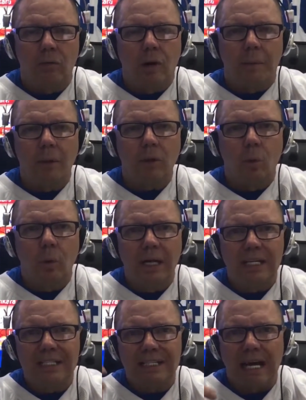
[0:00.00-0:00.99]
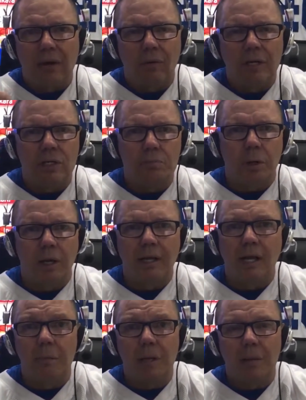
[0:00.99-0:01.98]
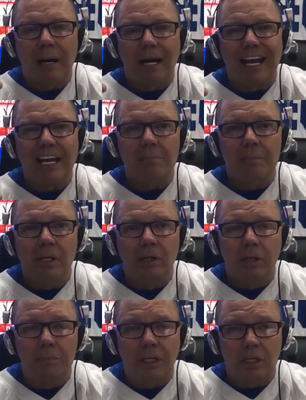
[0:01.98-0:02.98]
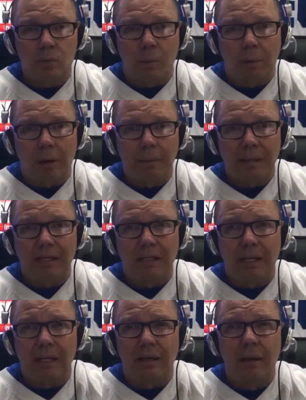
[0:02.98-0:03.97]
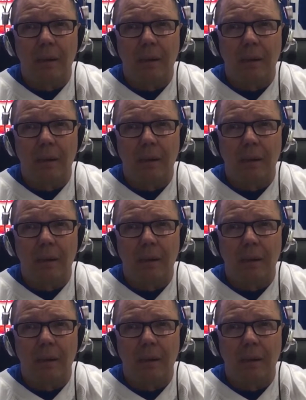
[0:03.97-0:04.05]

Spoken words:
Robert Quinn's salary is probably going to be about $8 million because we probably could get.